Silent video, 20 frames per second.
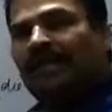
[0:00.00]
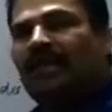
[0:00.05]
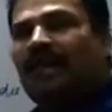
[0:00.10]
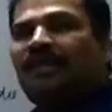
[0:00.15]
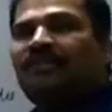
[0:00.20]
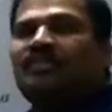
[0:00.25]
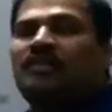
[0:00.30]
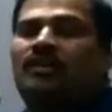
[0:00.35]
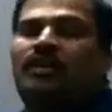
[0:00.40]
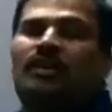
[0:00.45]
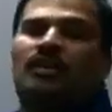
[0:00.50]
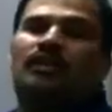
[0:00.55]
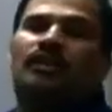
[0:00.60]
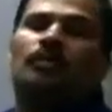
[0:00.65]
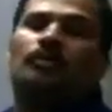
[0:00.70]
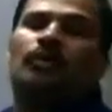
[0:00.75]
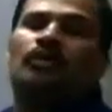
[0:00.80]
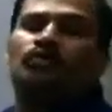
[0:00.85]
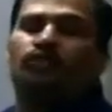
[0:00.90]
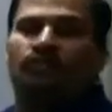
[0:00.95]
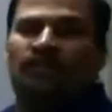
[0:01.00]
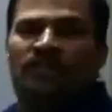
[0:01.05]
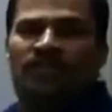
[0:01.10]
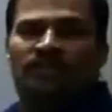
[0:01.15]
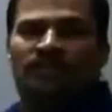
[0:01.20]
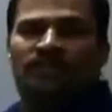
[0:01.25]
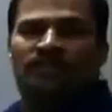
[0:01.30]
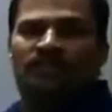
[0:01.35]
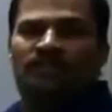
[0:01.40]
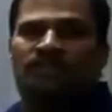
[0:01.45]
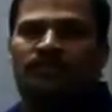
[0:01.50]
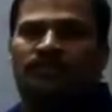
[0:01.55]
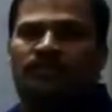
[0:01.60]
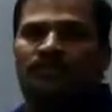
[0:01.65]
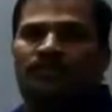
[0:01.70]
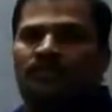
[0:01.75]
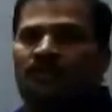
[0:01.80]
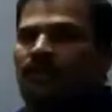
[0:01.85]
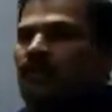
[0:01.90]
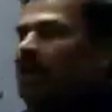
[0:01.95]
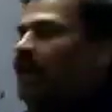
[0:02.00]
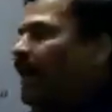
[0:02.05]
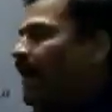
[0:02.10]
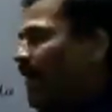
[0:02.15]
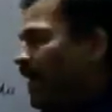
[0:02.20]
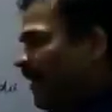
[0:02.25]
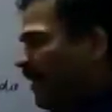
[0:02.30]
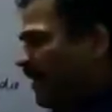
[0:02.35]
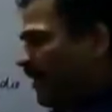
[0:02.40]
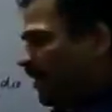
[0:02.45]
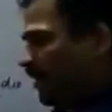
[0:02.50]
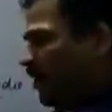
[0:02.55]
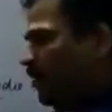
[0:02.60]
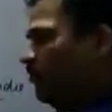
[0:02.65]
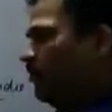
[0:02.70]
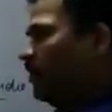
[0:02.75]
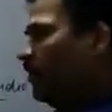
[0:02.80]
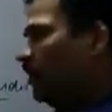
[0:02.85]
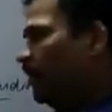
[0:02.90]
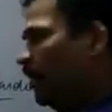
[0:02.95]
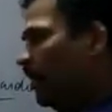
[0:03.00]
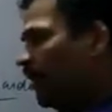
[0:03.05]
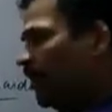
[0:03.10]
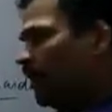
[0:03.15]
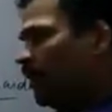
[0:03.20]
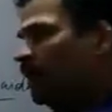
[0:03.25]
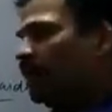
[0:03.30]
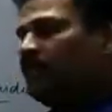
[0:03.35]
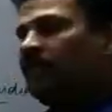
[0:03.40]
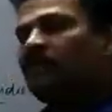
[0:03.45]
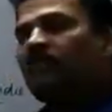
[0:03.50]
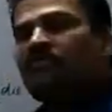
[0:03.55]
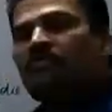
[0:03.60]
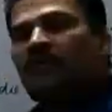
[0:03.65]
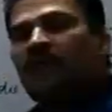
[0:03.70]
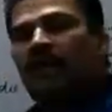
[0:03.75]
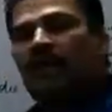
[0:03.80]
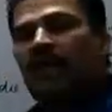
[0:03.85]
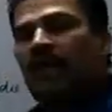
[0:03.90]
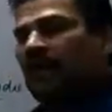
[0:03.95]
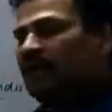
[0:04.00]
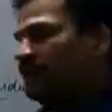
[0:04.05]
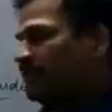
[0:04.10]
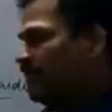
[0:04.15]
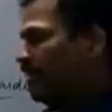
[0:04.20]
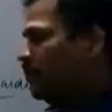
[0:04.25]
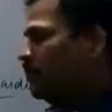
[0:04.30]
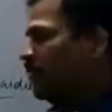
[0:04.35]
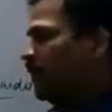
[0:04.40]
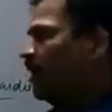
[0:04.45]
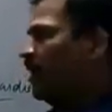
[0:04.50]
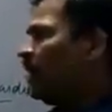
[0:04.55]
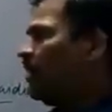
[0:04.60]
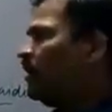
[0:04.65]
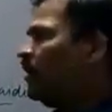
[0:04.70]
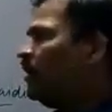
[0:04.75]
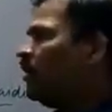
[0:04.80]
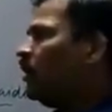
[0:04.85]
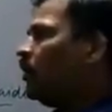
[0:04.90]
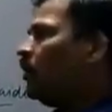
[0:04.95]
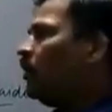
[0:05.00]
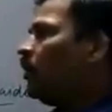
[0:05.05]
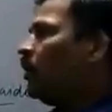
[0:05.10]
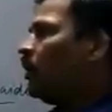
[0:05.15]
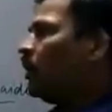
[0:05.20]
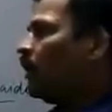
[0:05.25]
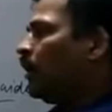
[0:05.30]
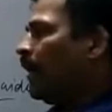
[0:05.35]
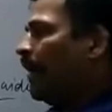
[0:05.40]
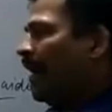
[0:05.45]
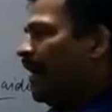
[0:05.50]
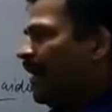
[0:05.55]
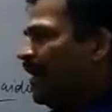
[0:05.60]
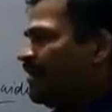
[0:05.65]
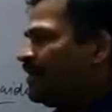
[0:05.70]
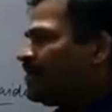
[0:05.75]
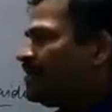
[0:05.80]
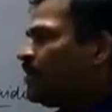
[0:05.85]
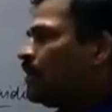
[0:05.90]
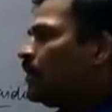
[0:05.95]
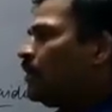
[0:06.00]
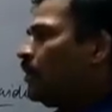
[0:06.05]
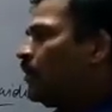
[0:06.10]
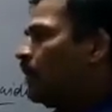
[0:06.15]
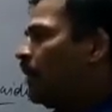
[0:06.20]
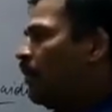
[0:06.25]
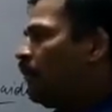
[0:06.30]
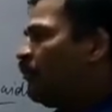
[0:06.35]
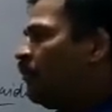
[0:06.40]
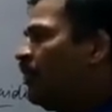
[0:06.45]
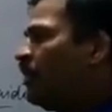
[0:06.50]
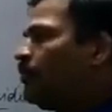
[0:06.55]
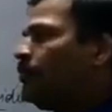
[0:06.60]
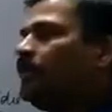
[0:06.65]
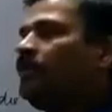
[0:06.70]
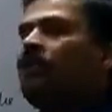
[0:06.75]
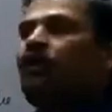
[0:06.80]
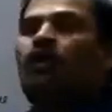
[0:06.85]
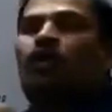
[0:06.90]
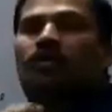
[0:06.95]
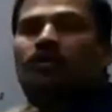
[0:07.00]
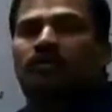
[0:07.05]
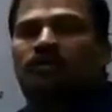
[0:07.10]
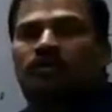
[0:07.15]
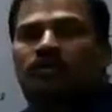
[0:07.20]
is under the mountains. And even then, Japan has developed a lot.